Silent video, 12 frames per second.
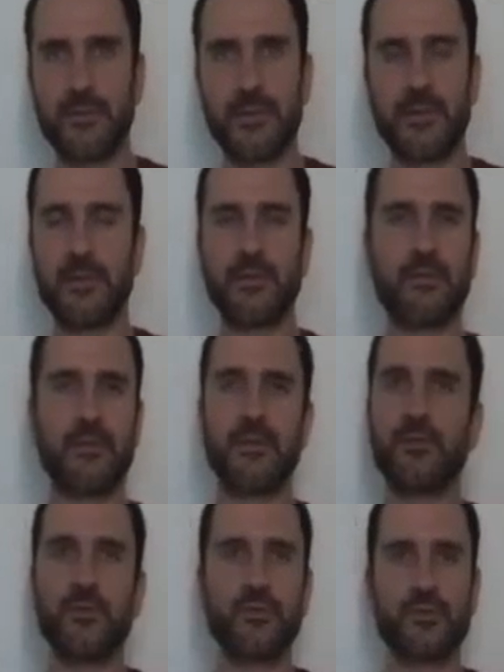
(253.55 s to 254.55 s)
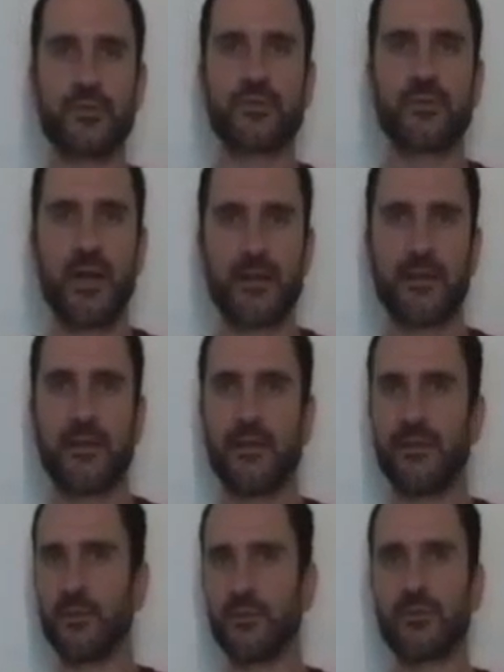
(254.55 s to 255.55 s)
he'll use his striking,
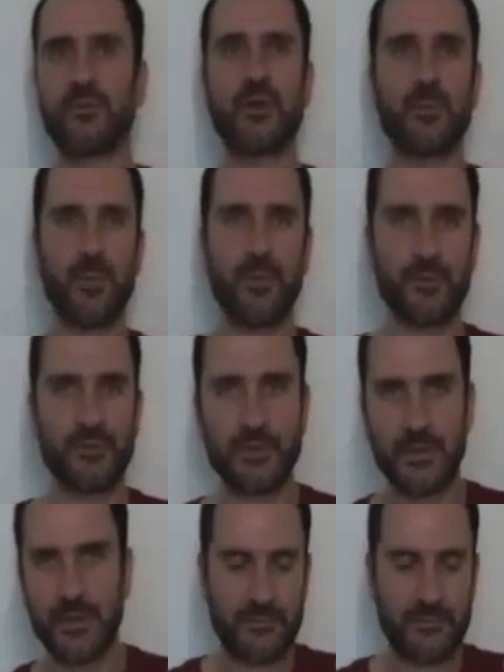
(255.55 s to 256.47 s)
he'll use his elbows.